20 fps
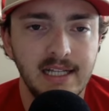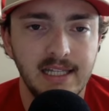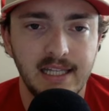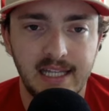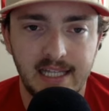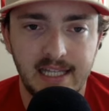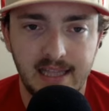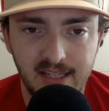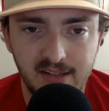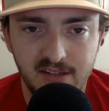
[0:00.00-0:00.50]

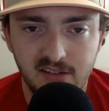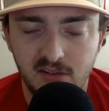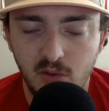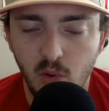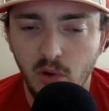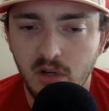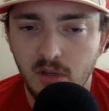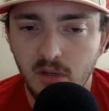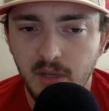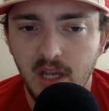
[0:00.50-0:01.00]
Like, this is
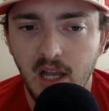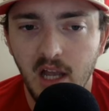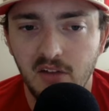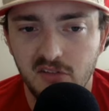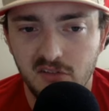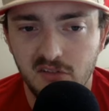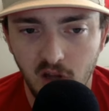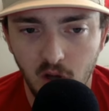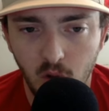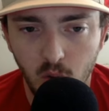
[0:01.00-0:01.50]
going to be a
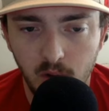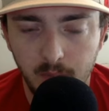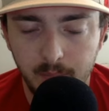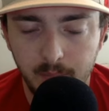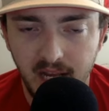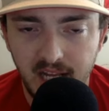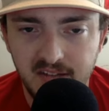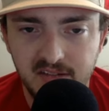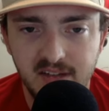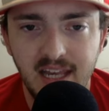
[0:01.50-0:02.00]
slower
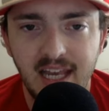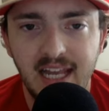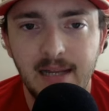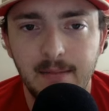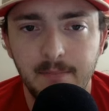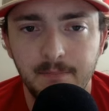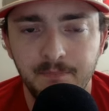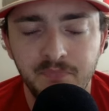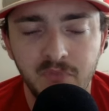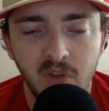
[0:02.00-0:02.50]
pace
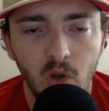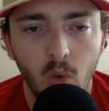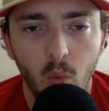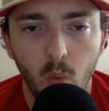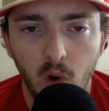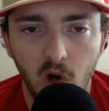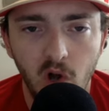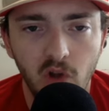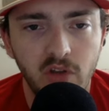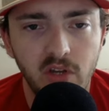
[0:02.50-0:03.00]
game.
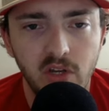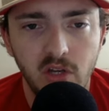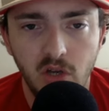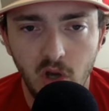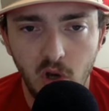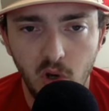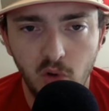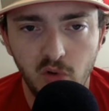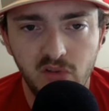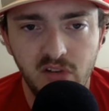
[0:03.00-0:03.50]
Walden
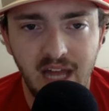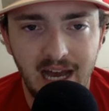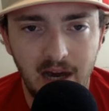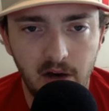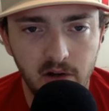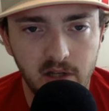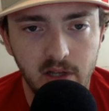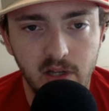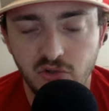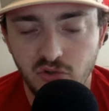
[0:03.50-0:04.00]
knows
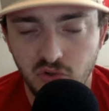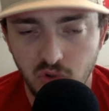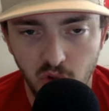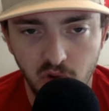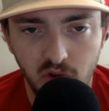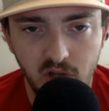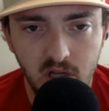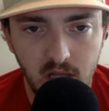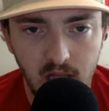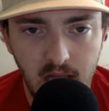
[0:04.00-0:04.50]
how to control
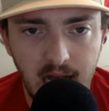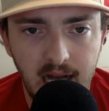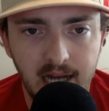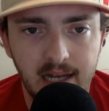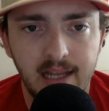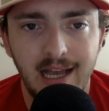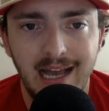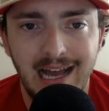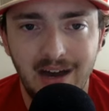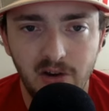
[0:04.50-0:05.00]
the clock,
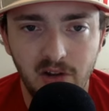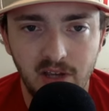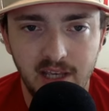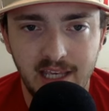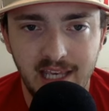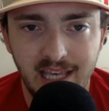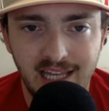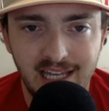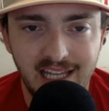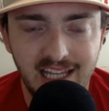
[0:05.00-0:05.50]
how to
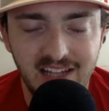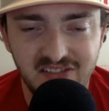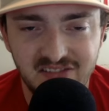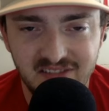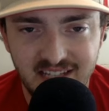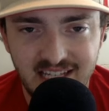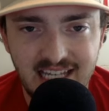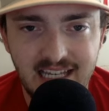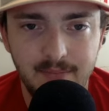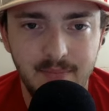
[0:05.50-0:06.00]
get his
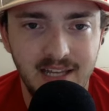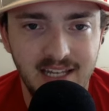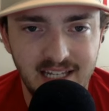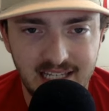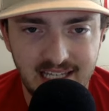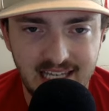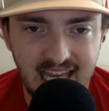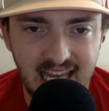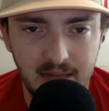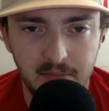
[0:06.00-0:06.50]
team into
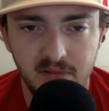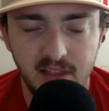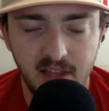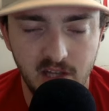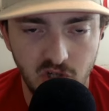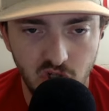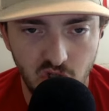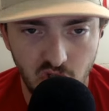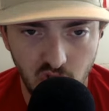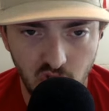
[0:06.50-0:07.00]
games they
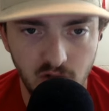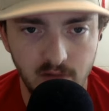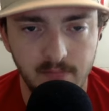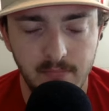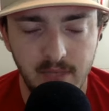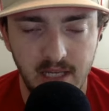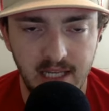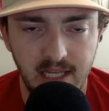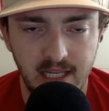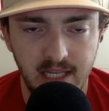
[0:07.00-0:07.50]
shouldn't
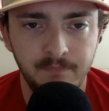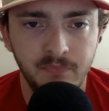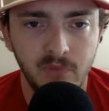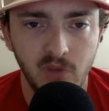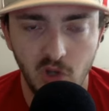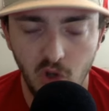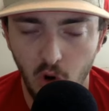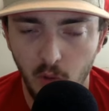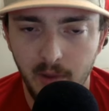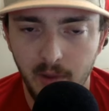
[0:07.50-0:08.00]
be.
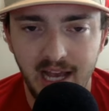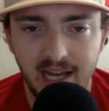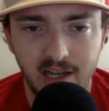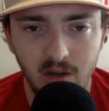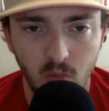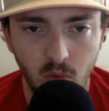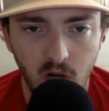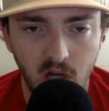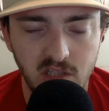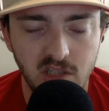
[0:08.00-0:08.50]
Go back
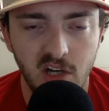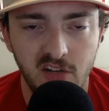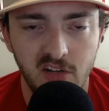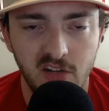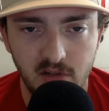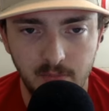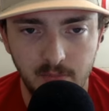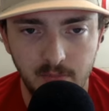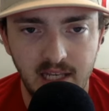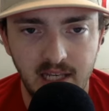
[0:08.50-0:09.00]
and watch
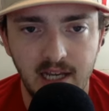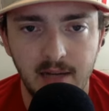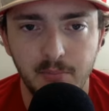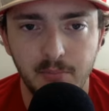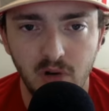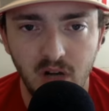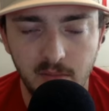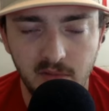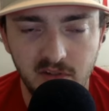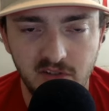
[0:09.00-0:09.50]
Austin Peay. I
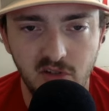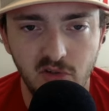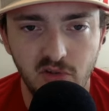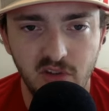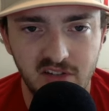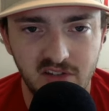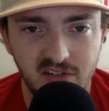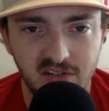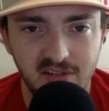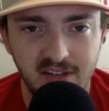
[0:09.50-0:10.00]
promise you,
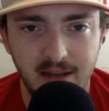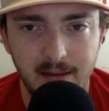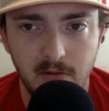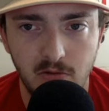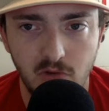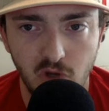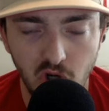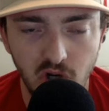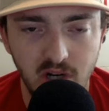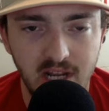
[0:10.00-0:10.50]
this is a
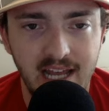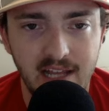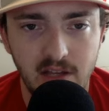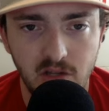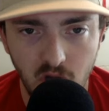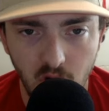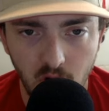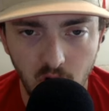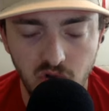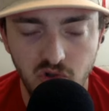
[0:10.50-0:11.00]
good head
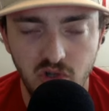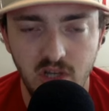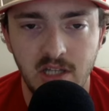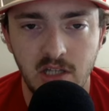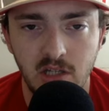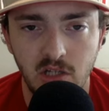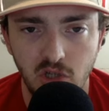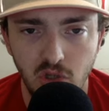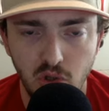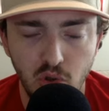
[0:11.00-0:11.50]
coach,
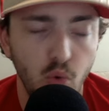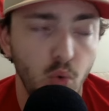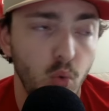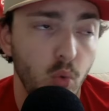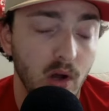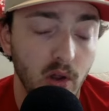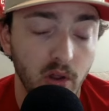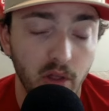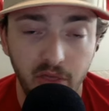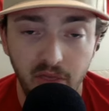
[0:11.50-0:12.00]
and you
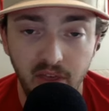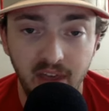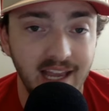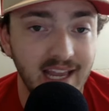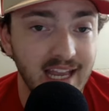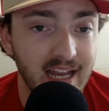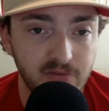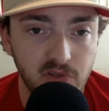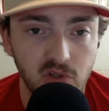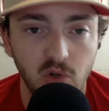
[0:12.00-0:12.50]
will
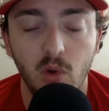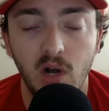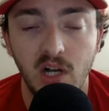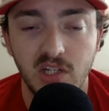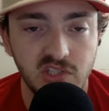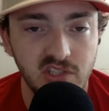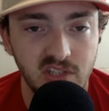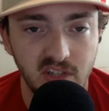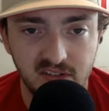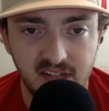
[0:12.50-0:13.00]
think after
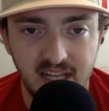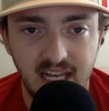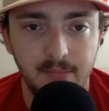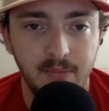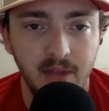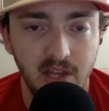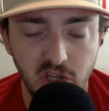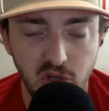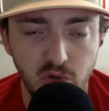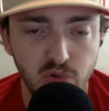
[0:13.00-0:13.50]
watching this game
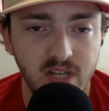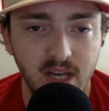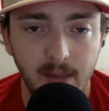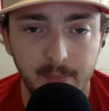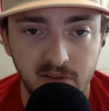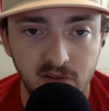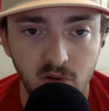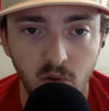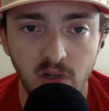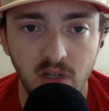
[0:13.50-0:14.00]
that
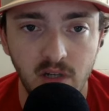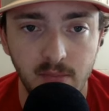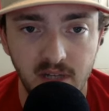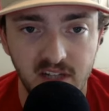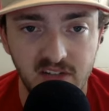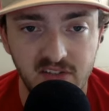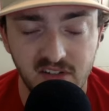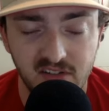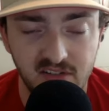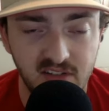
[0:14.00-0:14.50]
UTEP is going to be
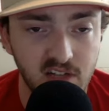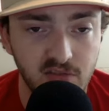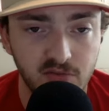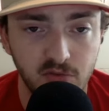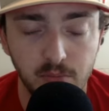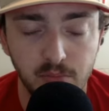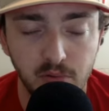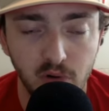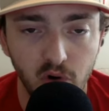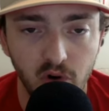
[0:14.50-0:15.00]
a
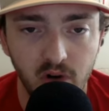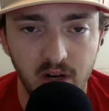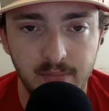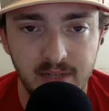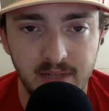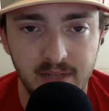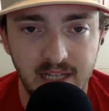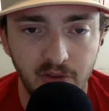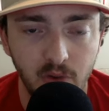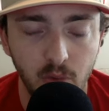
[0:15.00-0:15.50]
successful program
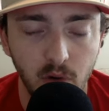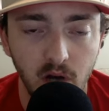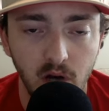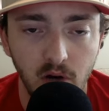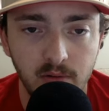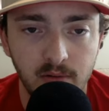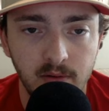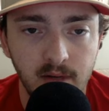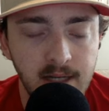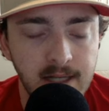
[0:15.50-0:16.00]
down the
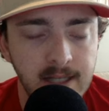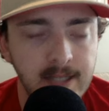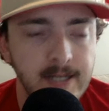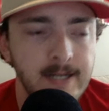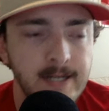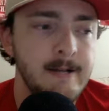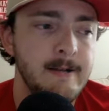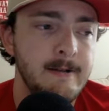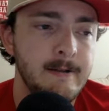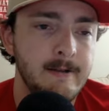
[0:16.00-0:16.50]
road.
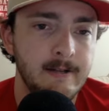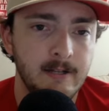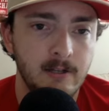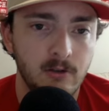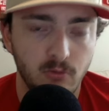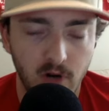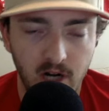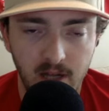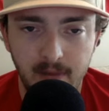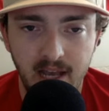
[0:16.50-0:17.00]

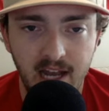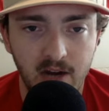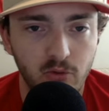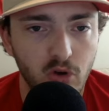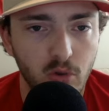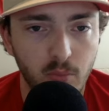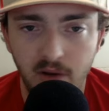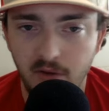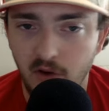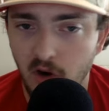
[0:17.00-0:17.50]
Running back
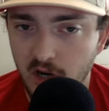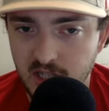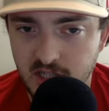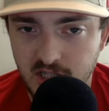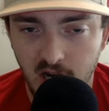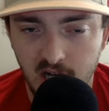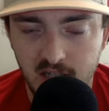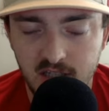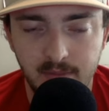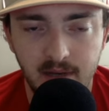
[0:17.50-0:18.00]
room, we've already
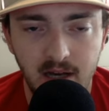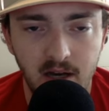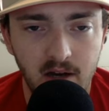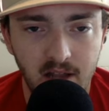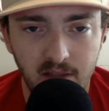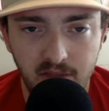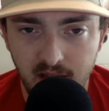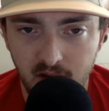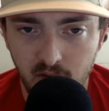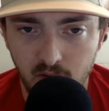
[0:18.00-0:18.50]
talked
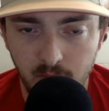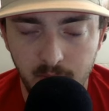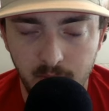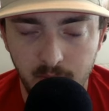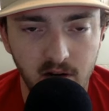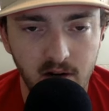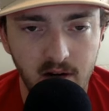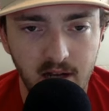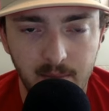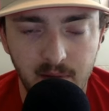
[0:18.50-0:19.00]
about. I think
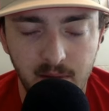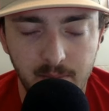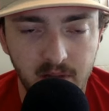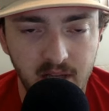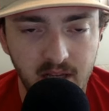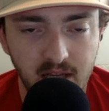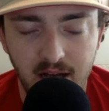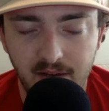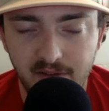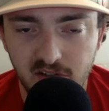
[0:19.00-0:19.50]
Rahmir and Emmett
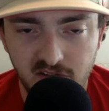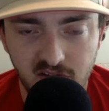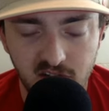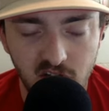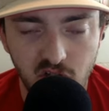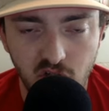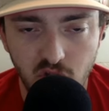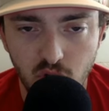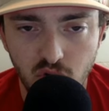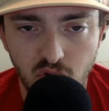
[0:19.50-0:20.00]
play obviously
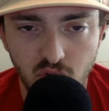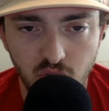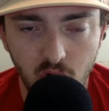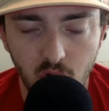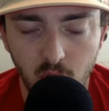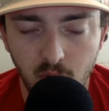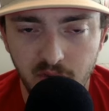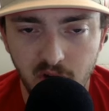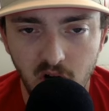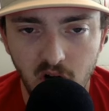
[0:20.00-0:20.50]
a huge
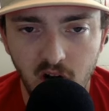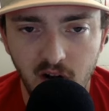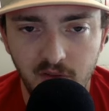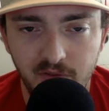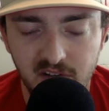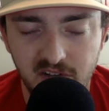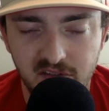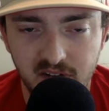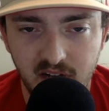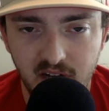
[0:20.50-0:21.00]
role within our
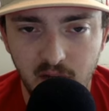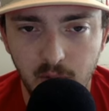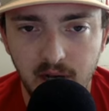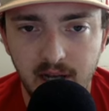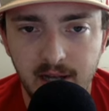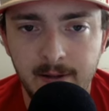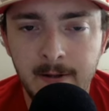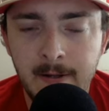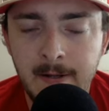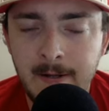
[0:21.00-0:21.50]
offense
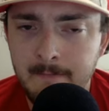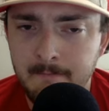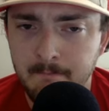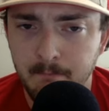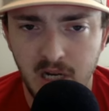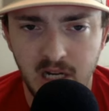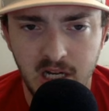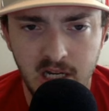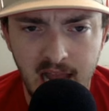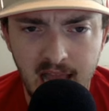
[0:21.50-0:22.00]
anyway.
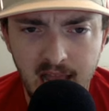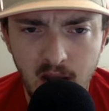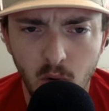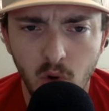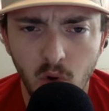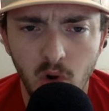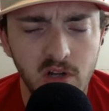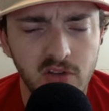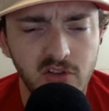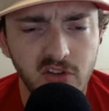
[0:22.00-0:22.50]
But a
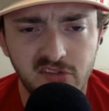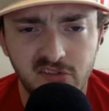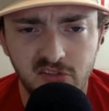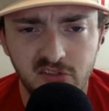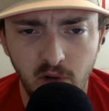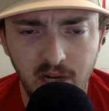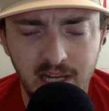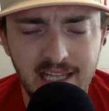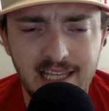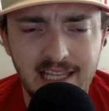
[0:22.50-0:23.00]
Neyor in the
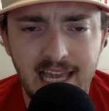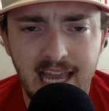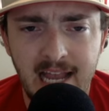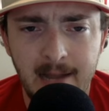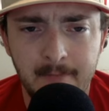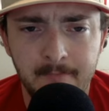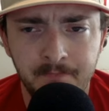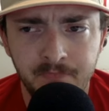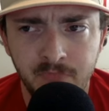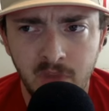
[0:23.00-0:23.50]
screen
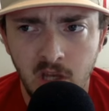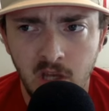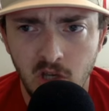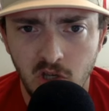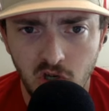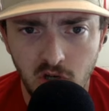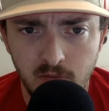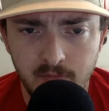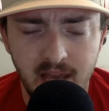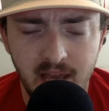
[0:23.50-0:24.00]
game
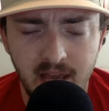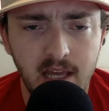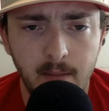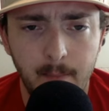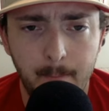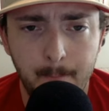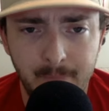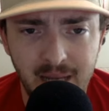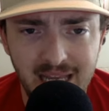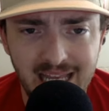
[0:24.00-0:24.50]
could make
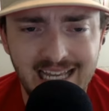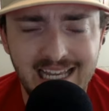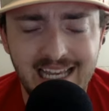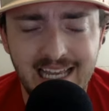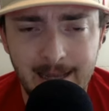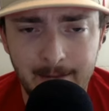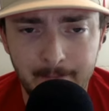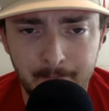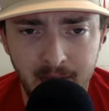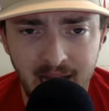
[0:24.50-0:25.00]
a big
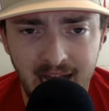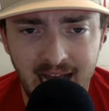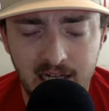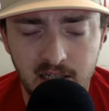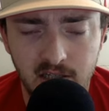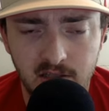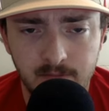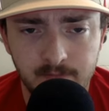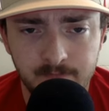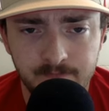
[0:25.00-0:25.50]

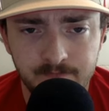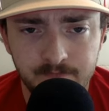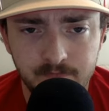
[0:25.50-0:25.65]
impact.